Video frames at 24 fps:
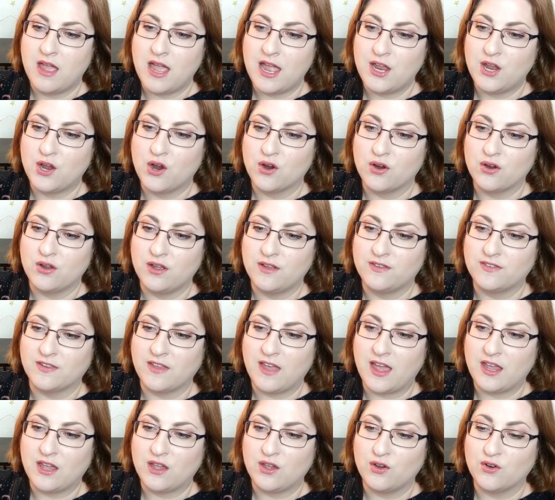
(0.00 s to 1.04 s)
You're it's
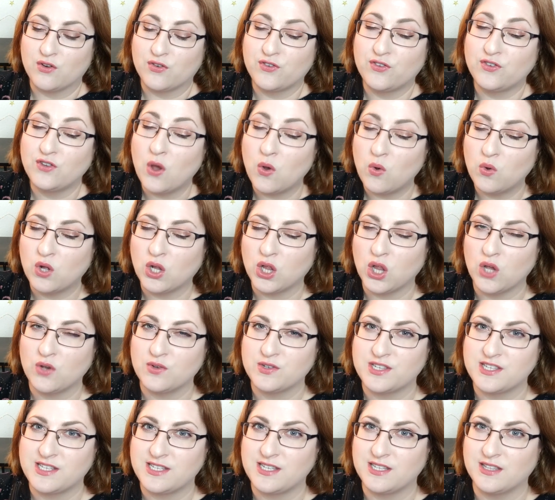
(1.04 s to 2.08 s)
like you're so
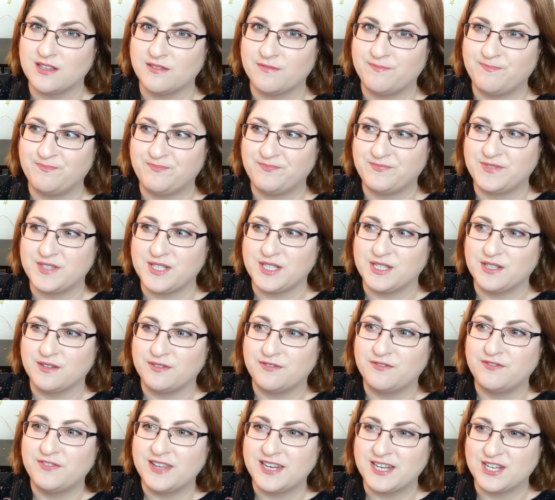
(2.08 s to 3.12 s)
close to the to the
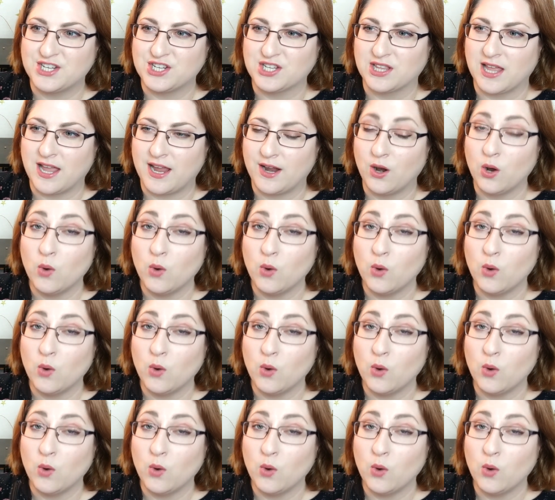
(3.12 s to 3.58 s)
finish line,